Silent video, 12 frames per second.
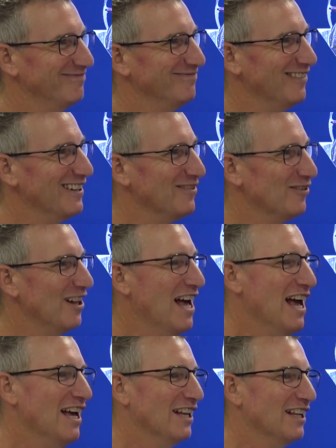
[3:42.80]
Wonderful.
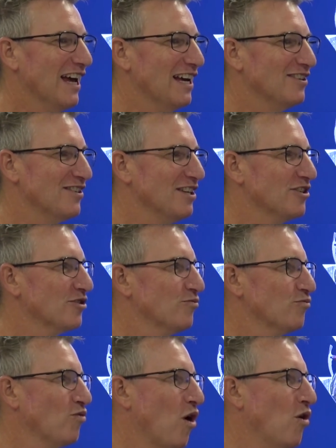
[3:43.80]
Has this
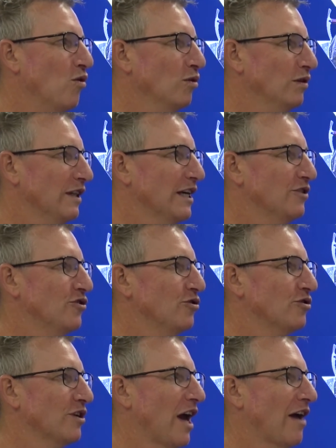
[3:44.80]
role led
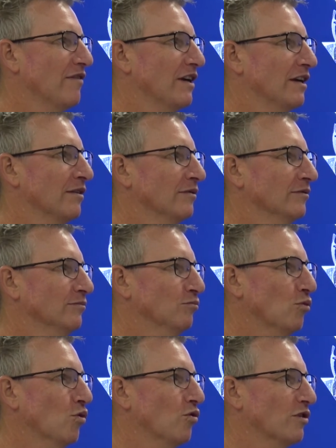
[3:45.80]
you to having
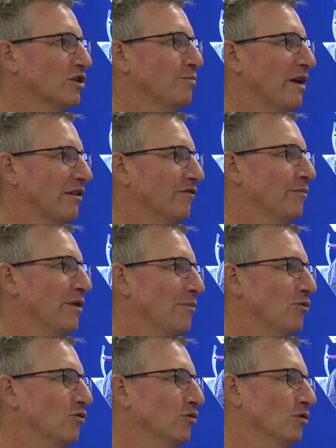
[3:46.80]
more respect for
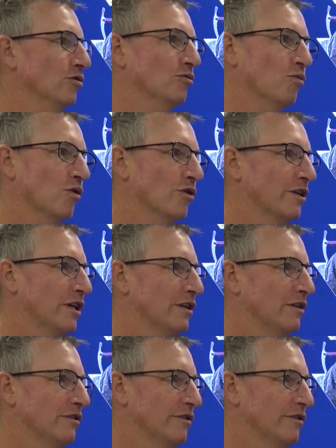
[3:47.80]
people who work in